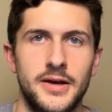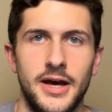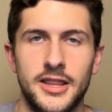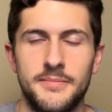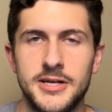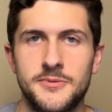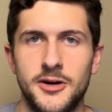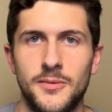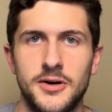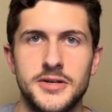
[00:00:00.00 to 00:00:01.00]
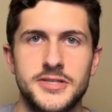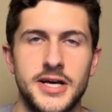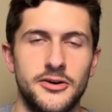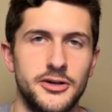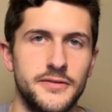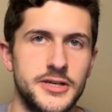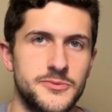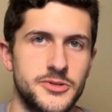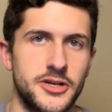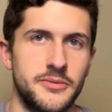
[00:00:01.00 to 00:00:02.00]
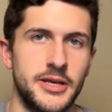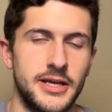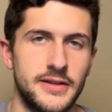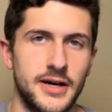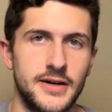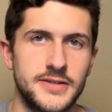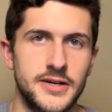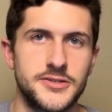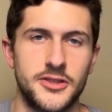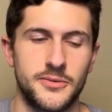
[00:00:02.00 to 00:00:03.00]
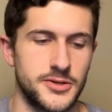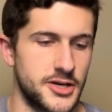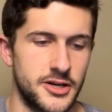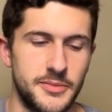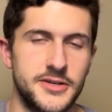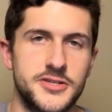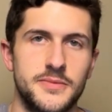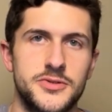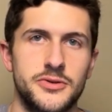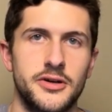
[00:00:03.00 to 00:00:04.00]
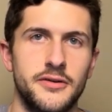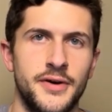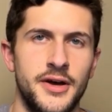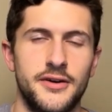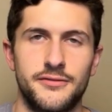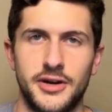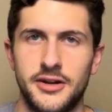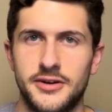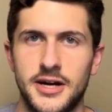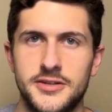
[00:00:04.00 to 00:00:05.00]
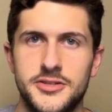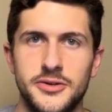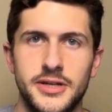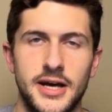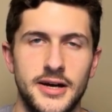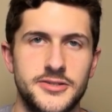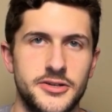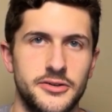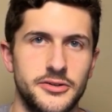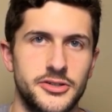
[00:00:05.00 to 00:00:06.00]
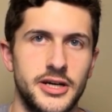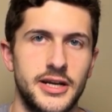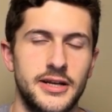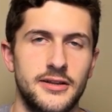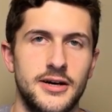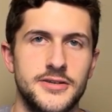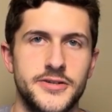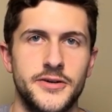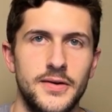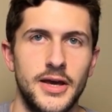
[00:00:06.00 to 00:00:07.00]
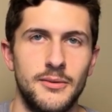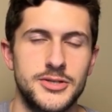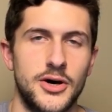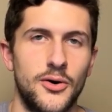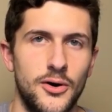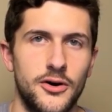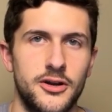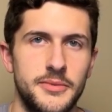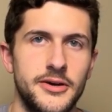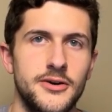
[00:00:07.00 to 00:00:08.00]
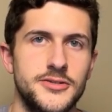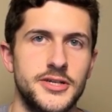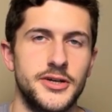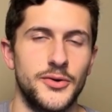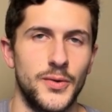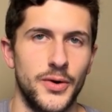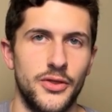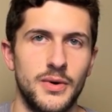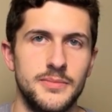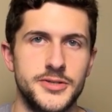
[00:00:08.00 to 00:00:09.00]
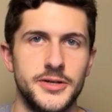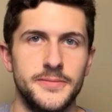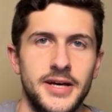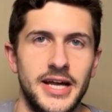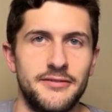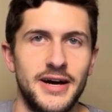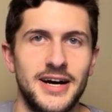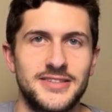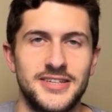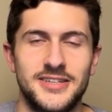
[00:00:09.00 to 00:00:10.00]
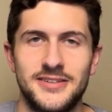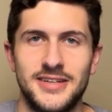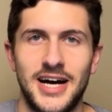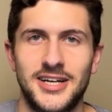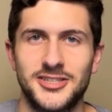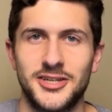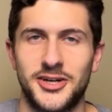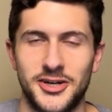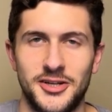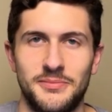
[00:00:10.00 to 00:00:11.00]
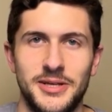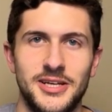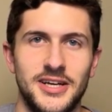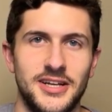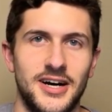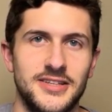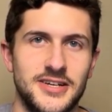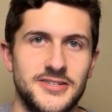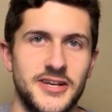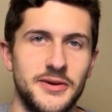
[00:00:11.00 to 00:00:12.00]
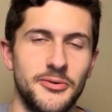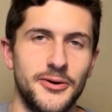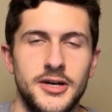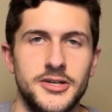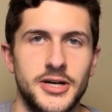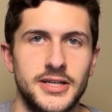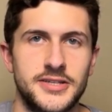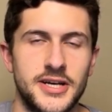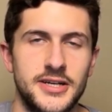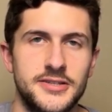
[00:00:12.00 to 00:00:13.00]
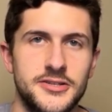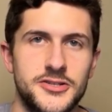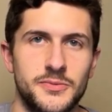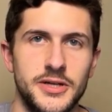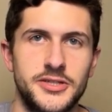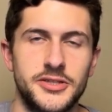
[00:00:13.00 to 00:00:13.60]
And the best part was that all of this was going to be in context. So there wasn't going to be some sort of redirect to an external trade analyzer. It was all going to be hosted on the website. And in fact, it actually couldn't be in context anymore. So I decided to switch